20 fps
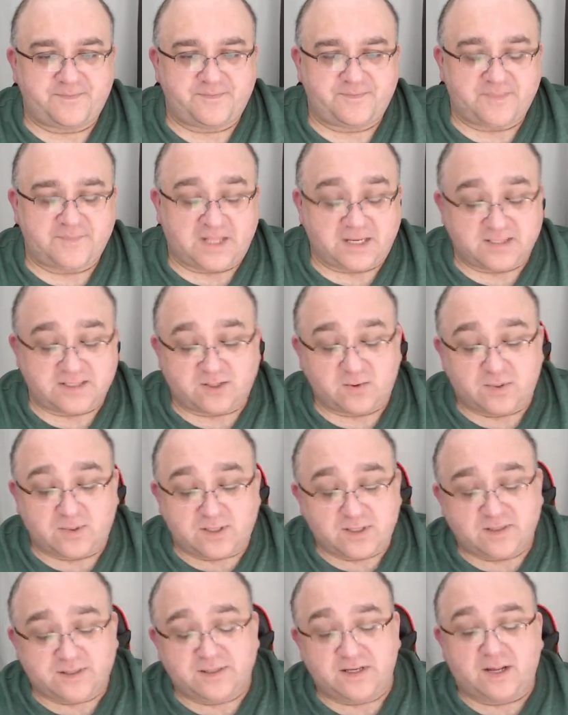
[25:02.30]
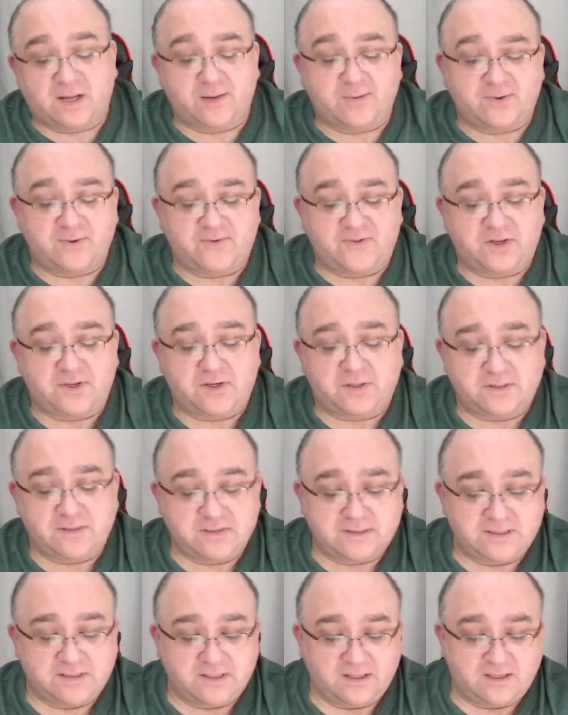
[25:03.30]
I still work on the eyeball floor.
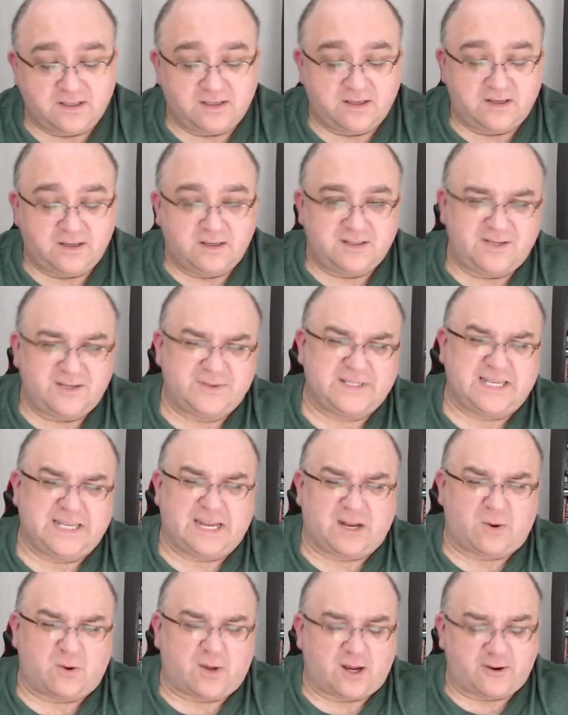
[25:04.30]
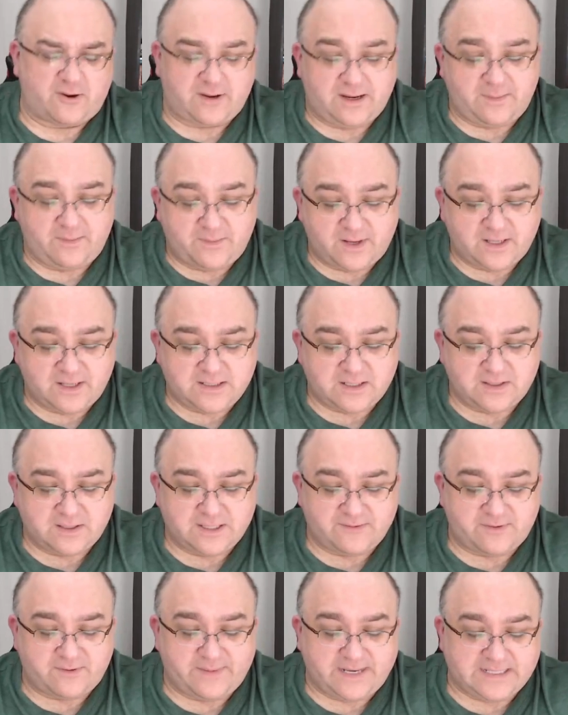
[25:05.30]
There was an inquiry, but Tony
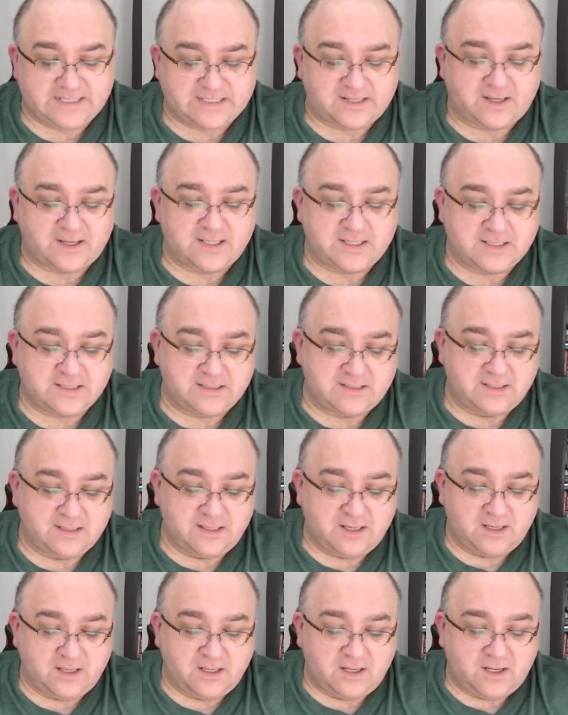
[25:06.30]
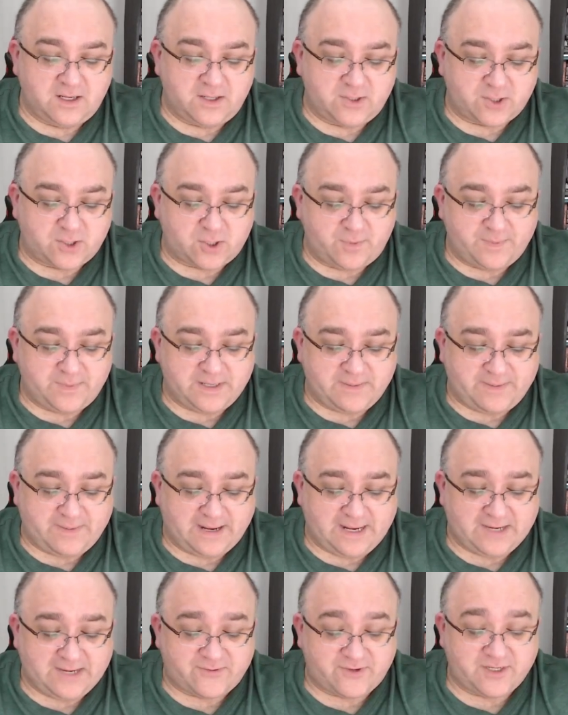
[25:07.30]
remained silent. The company
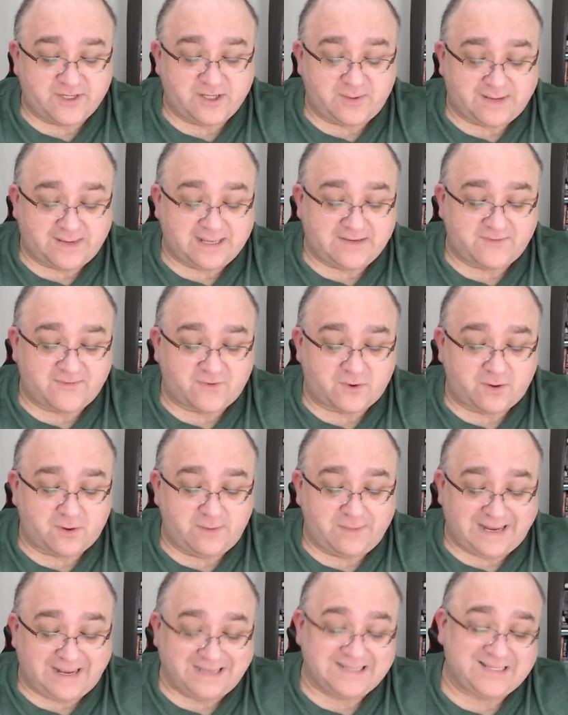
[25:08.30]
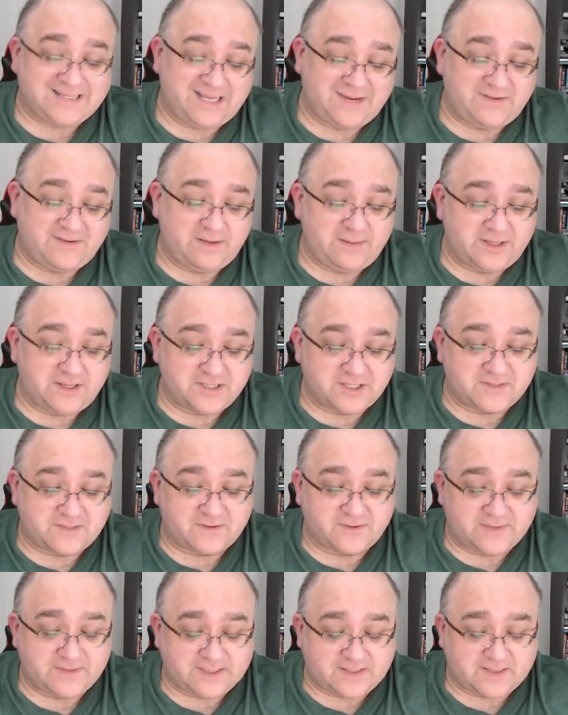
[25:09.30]
paid for a new hand for him and safety measures for the
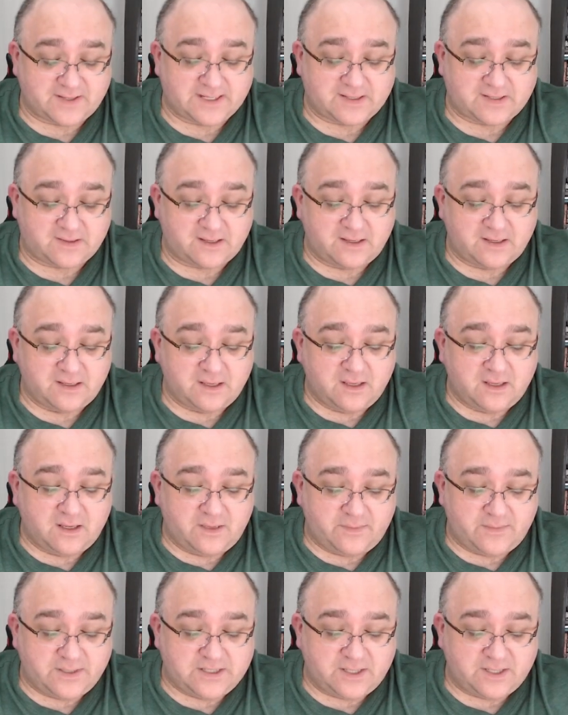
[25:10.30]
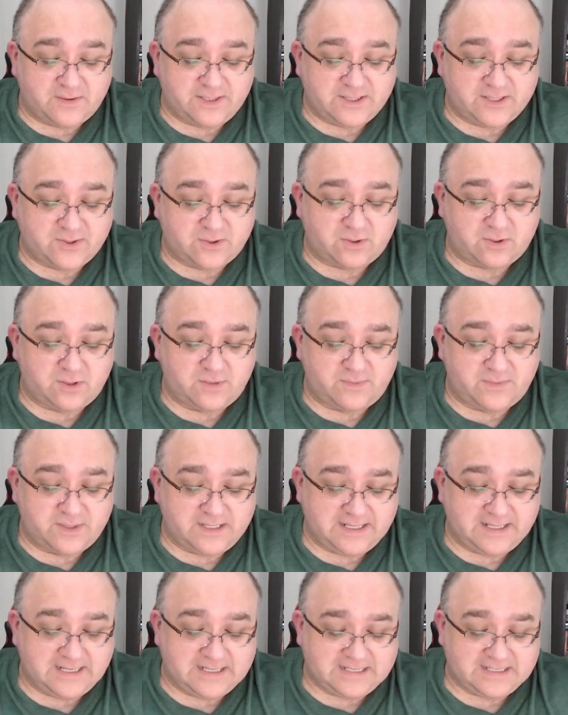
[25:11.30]
recycler, but Tony took all the
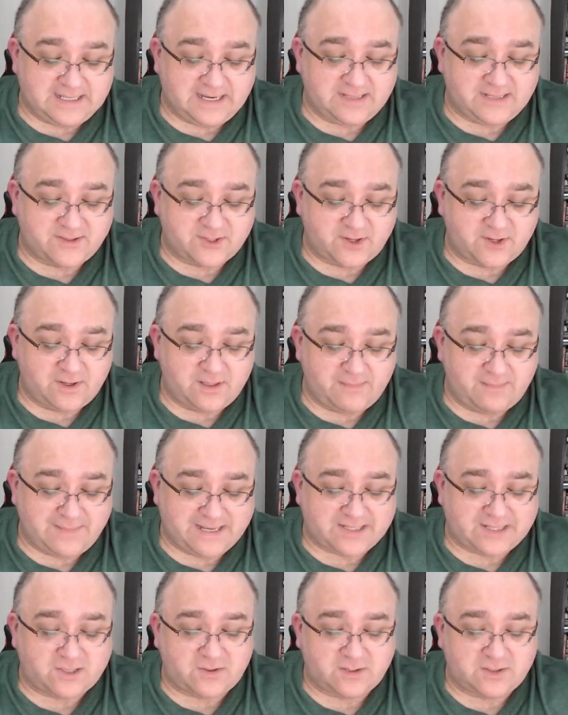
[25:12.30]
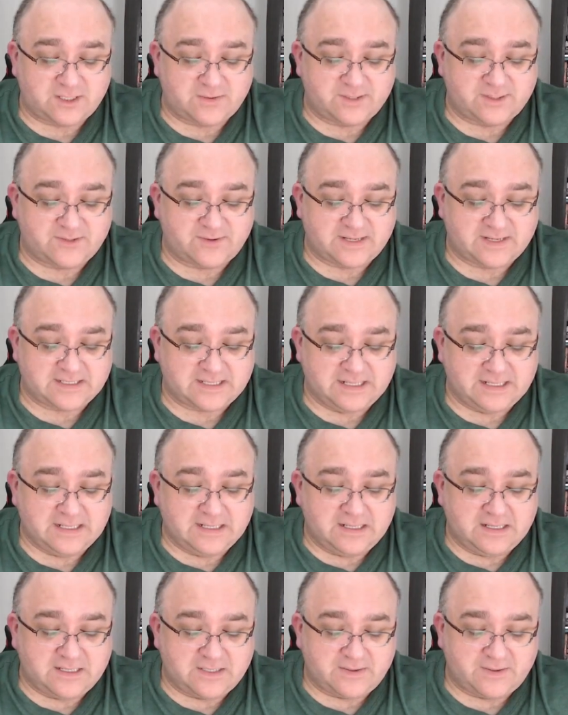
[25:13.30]
money instead, screwing a metal hook to his wrist
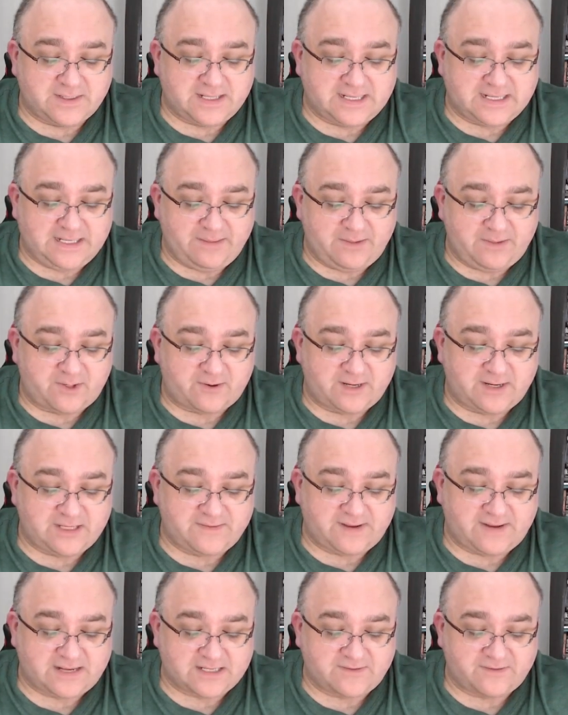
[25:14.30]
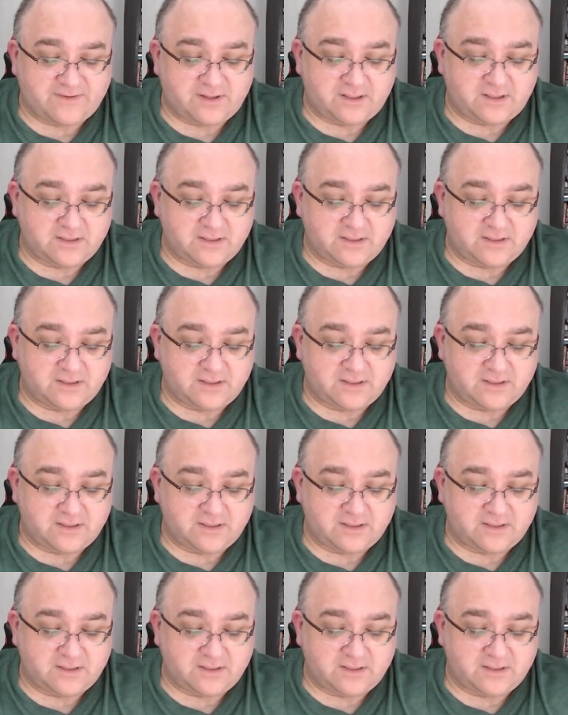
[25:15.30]
so he could keep the grease vats filled.